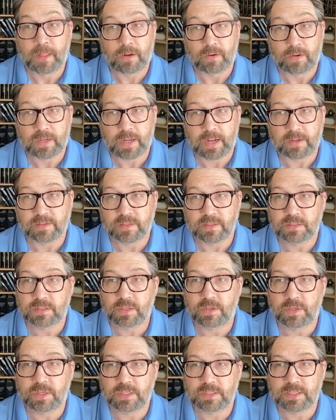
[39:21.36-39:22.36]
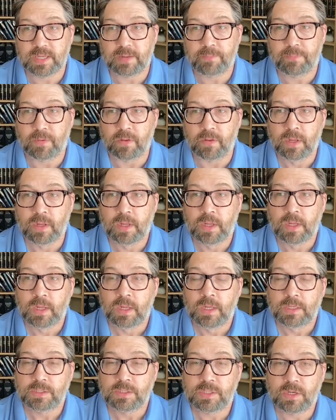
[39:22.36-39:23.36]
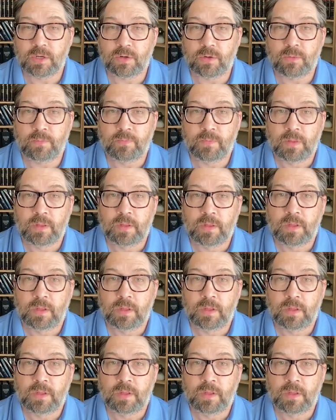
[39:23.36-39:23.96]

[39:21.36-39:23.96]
Okay, this is a good example. So